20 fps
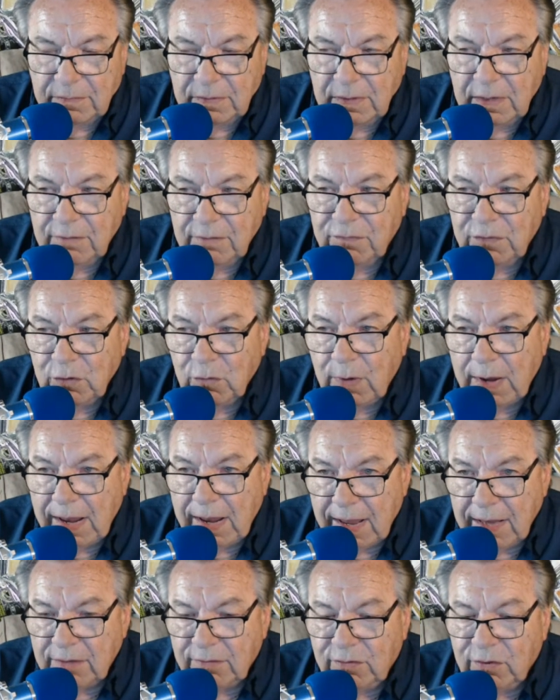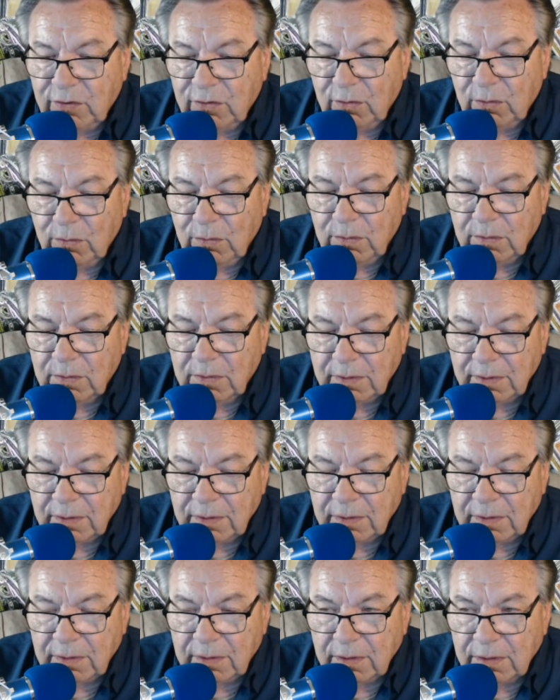if you had to,
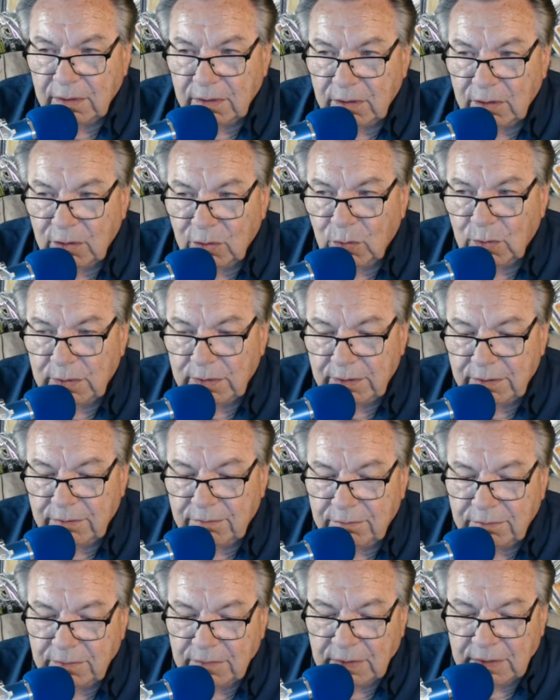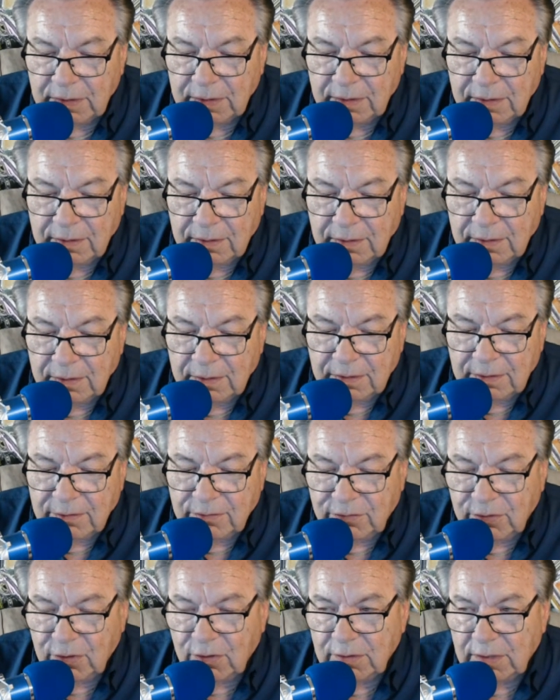you would
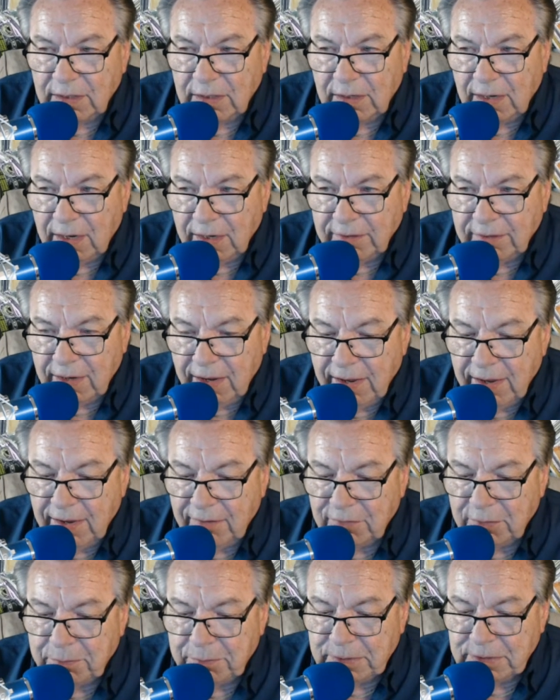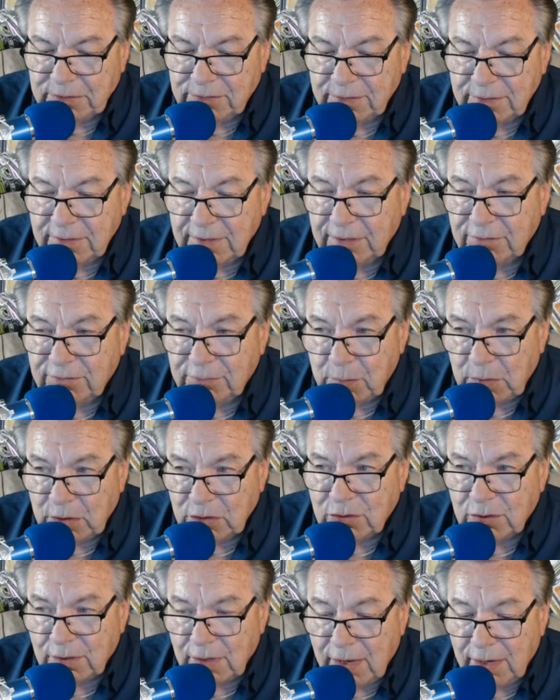certainly like to have a piston that's
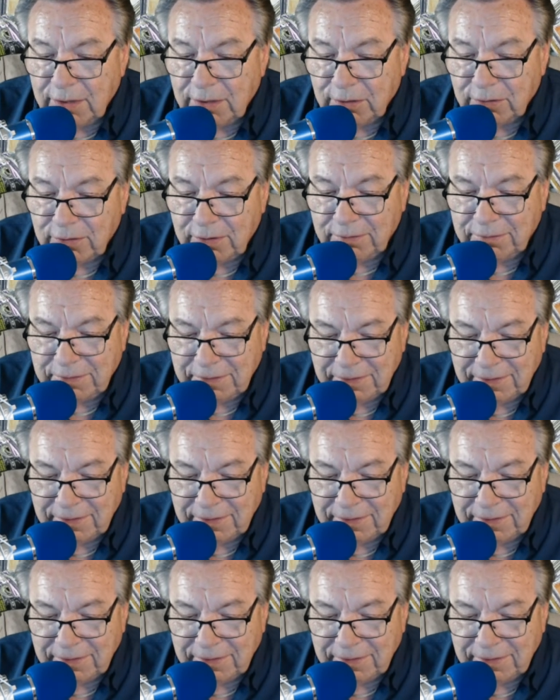much lighter.